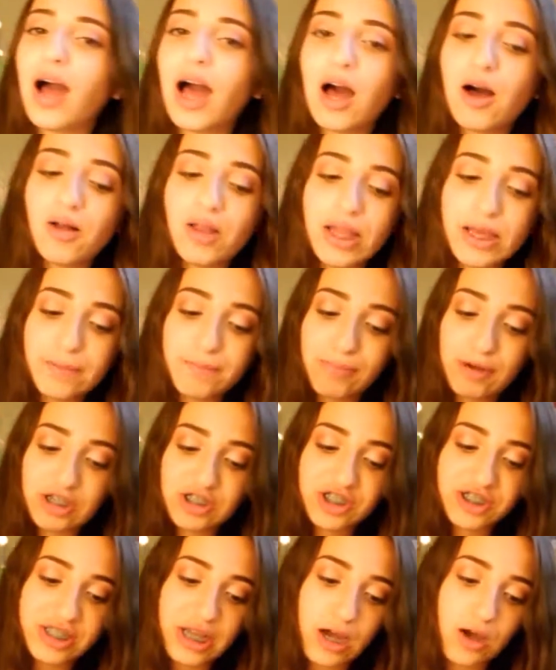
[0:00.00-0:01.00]
I'll like
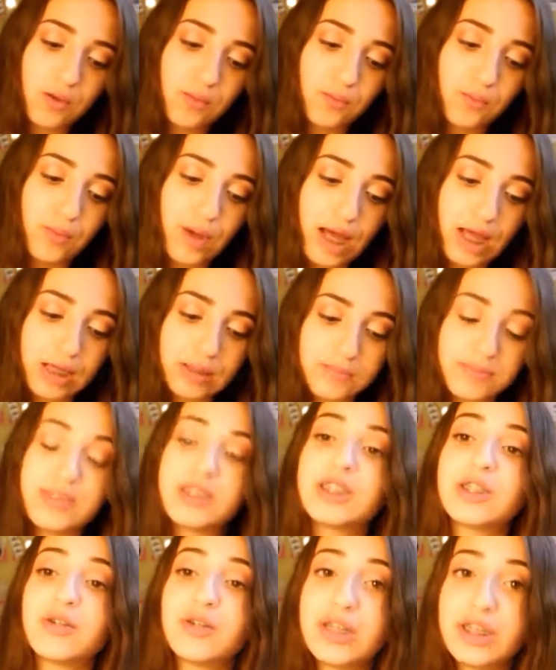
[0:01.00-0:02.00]
brush it out while I'm
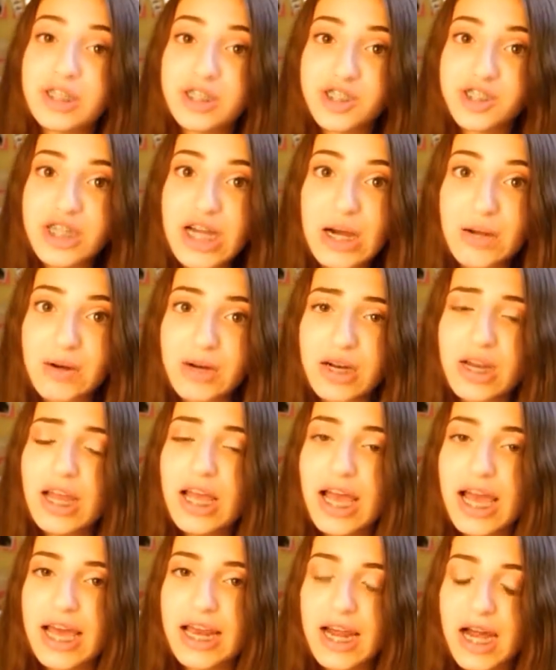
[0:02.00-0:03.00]
still in the shower,
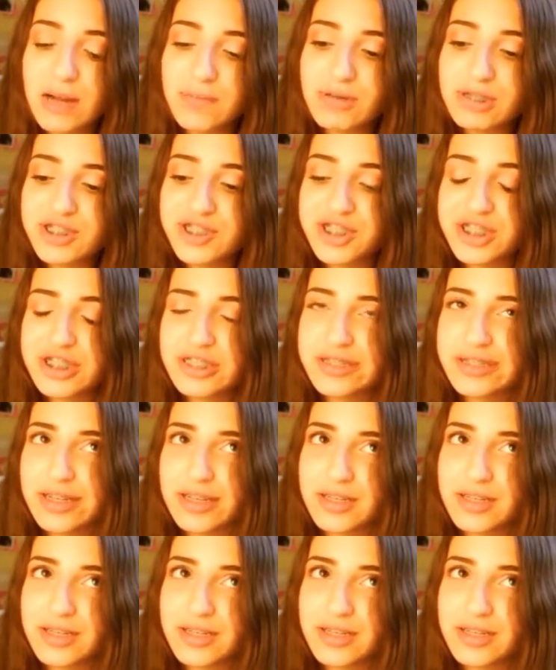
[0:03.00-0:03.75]
and I brush it